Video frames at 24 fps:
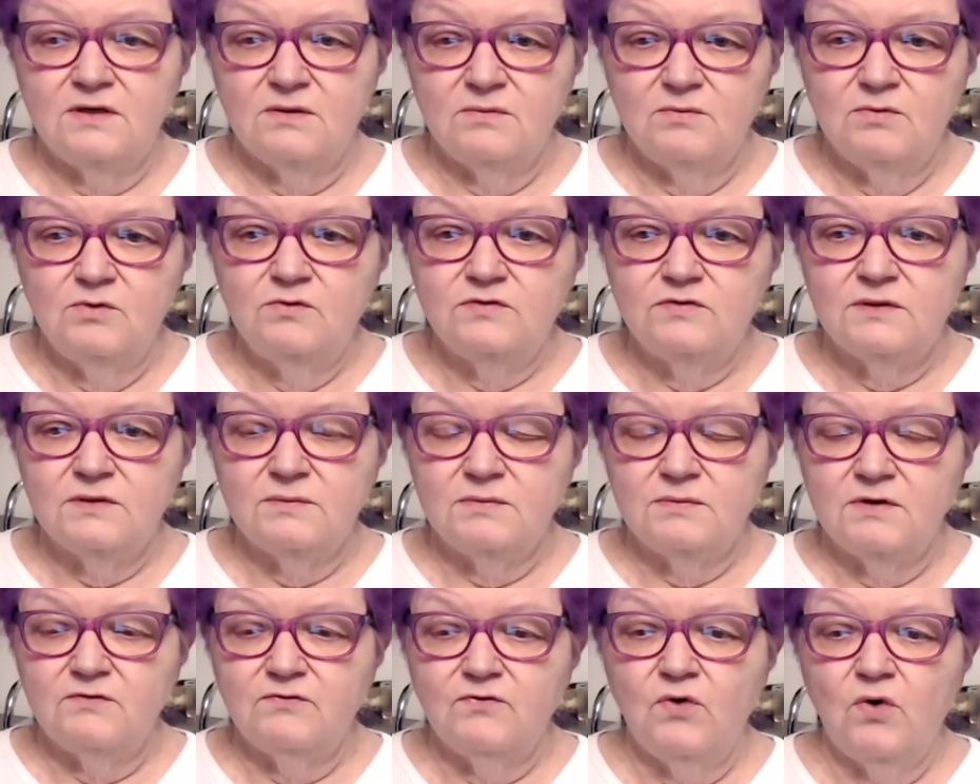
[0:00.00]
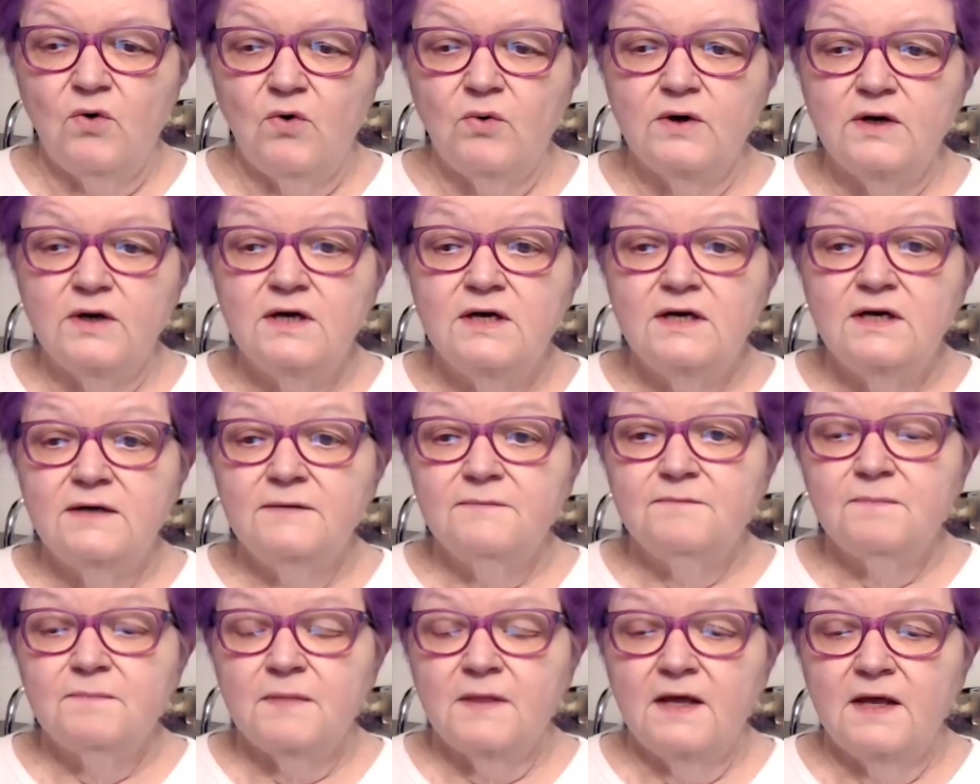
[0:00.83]
to move something forward,
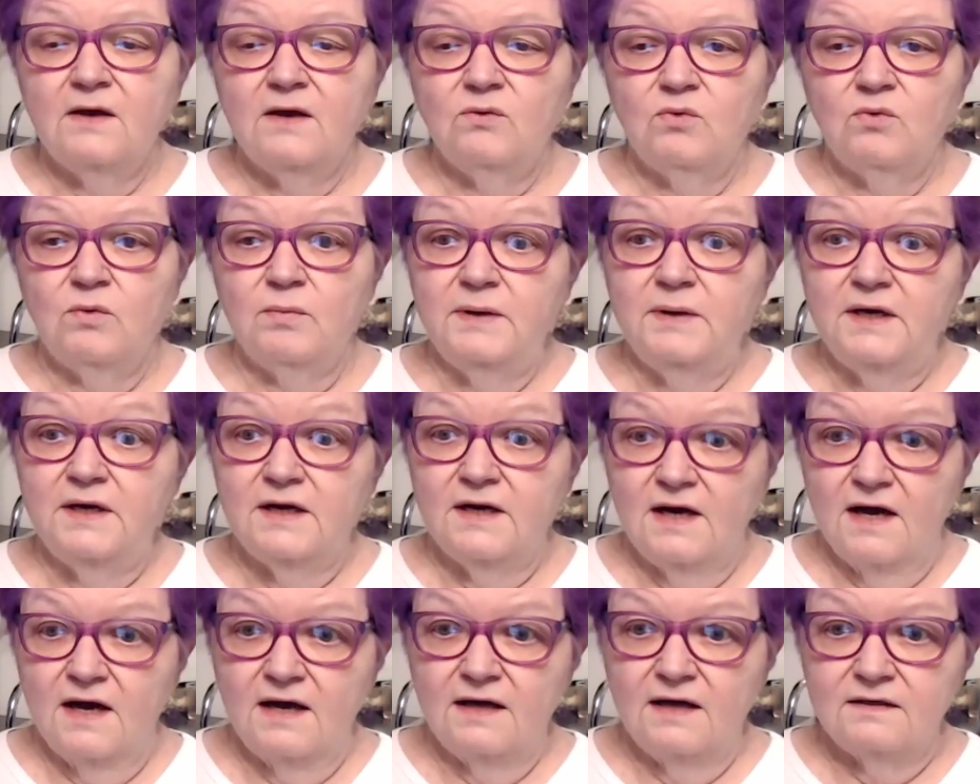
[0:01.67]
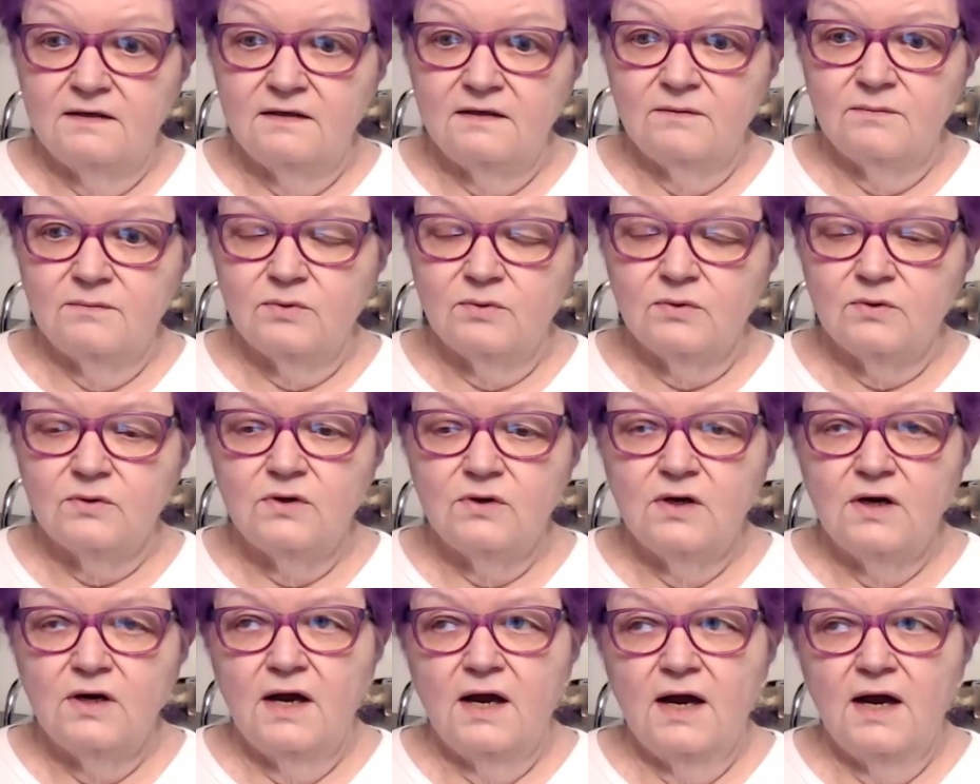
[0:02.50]
it will be an odd number.